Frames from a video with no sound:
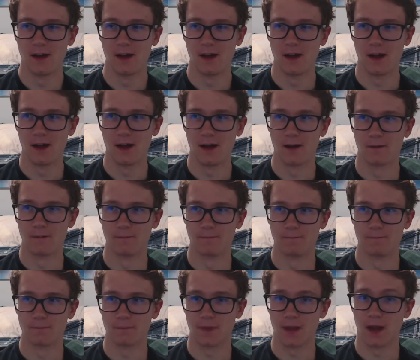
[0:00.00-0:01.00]

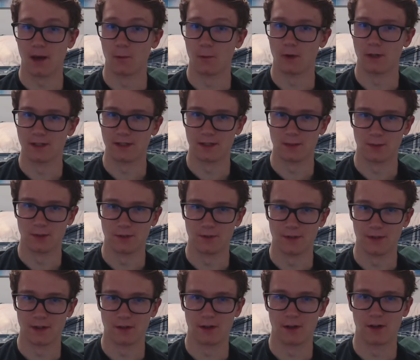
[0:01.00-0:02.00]
I was able to
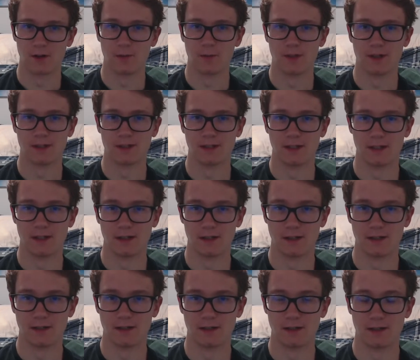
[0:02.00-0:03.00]
figure it out, but it did
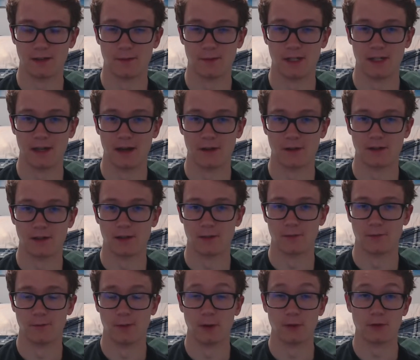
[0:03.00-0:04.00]
give me a downtime
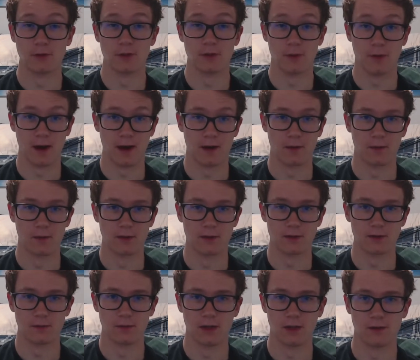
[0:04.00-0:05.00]
of about 2
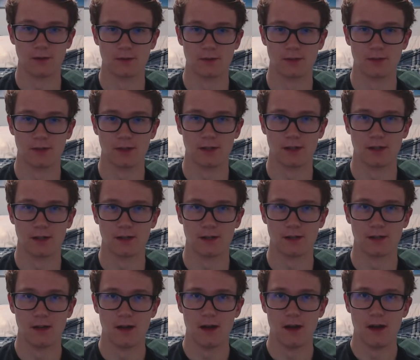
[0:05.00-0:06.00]
hours while I was doing that,
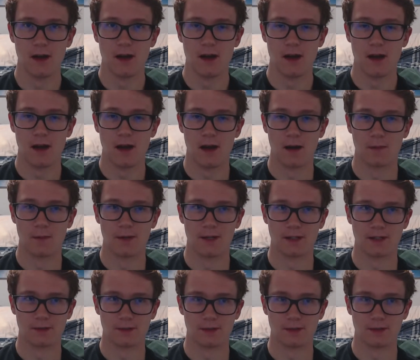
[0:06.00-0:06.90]
because it was